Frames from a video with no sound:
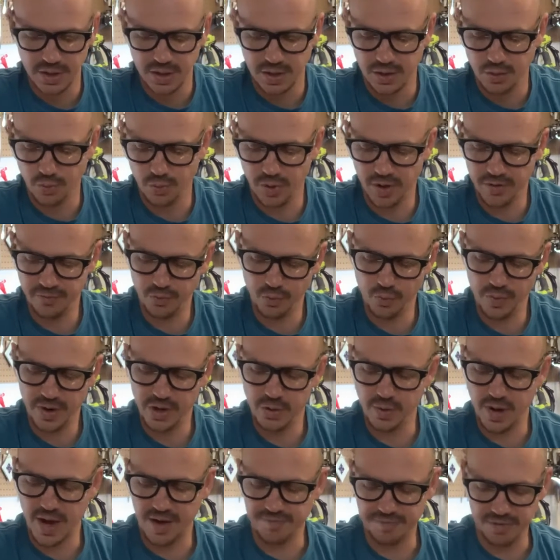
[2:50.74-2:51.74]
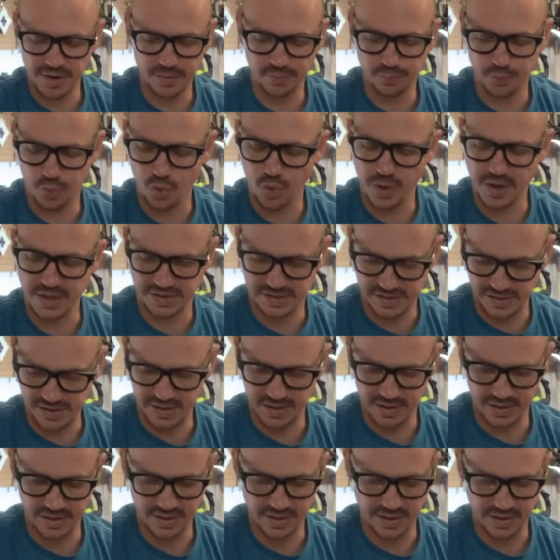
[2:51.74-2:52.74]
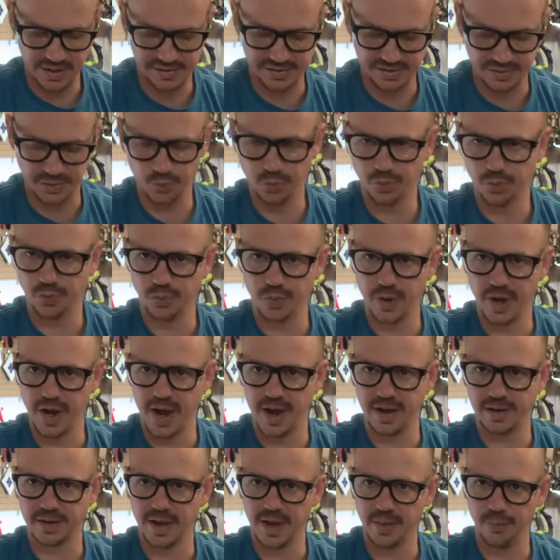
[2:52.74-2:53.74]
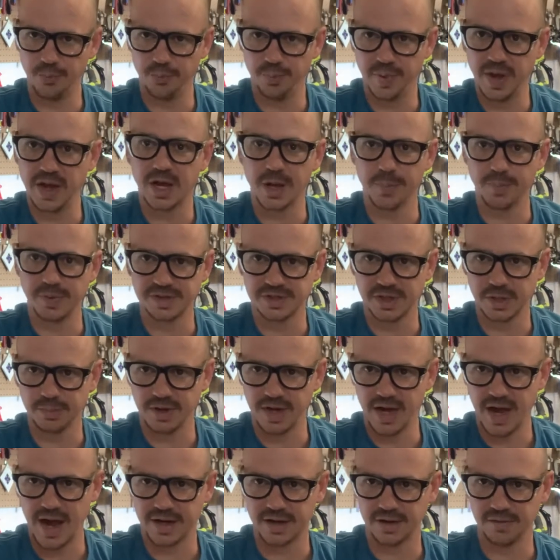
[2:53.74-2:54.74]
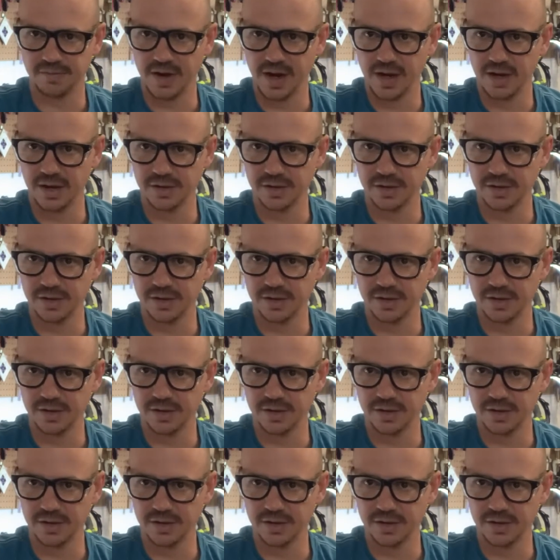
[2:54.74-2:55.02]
whatever way you have it pointed is what a pickup is going to be activated.